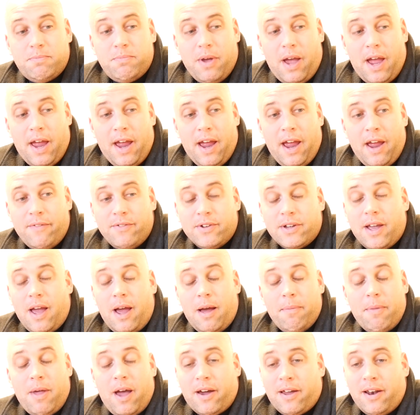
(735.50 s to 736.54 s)

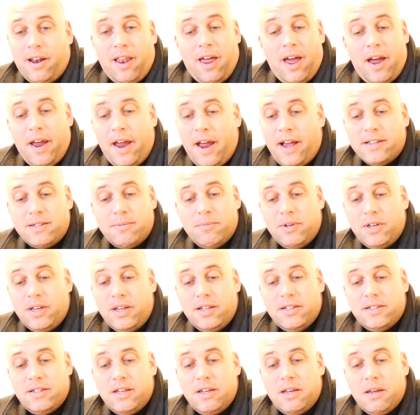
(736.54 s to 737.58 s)
I'm not gonna lie, it hasn't been
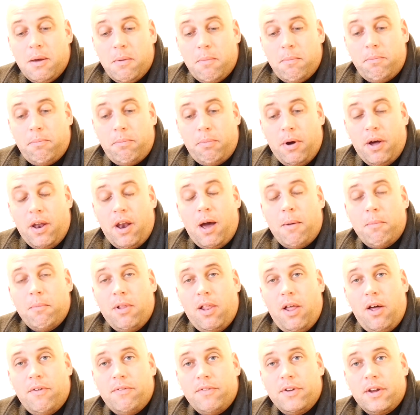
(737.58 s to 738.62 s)
easy, but I'm
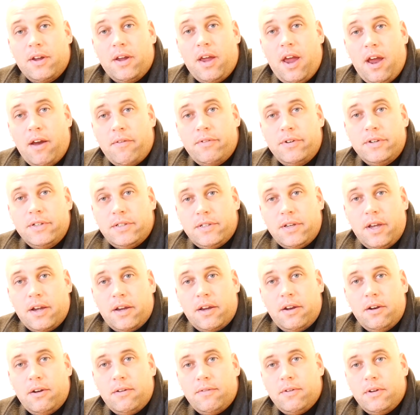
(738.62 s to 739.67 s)
loving every
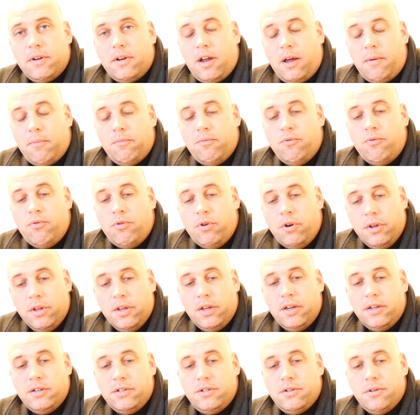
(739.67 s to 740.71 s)
second of it. I'm
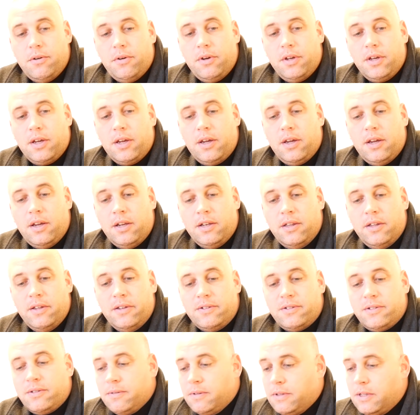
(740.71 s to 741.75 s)
really enjoying it. And
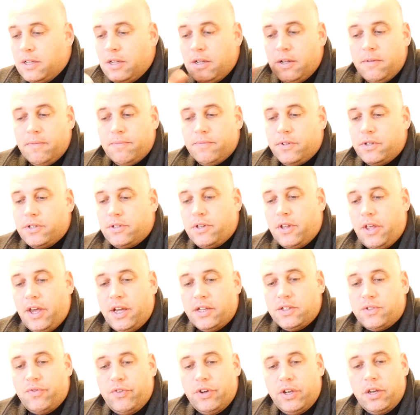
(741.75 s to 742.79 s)
this
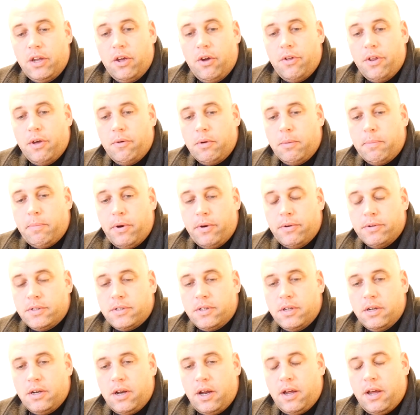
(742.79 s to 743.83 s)
last video that we
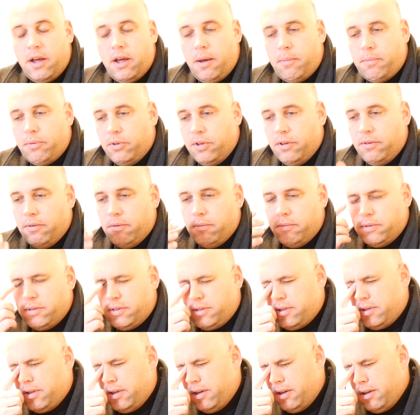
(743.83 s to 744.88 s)
posted, I believe it
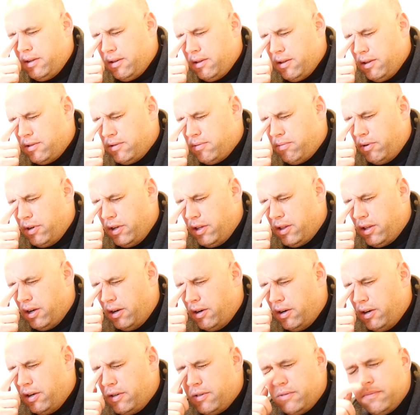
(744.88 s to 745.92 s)
was the
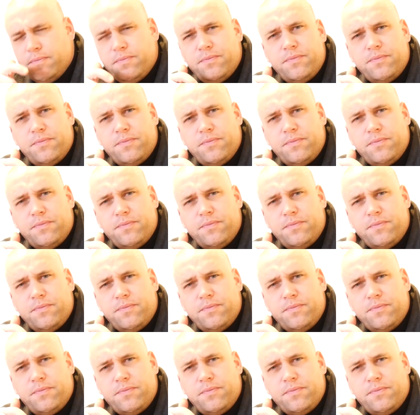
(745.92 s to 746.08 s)
23rd